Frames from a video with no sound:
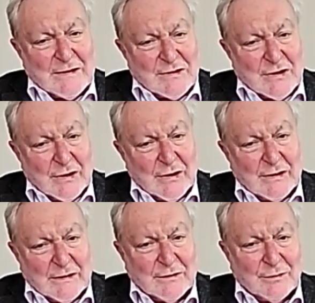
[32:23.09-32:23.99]
turn
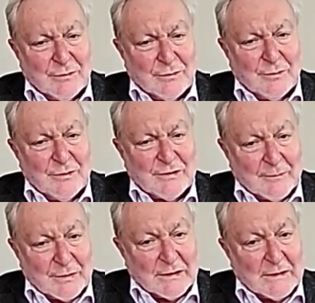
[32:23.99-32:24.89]
into
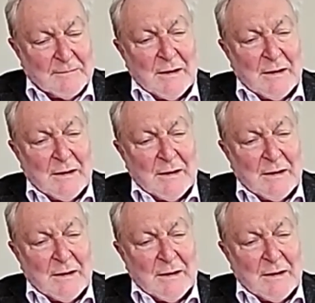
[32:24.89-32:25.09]
somebody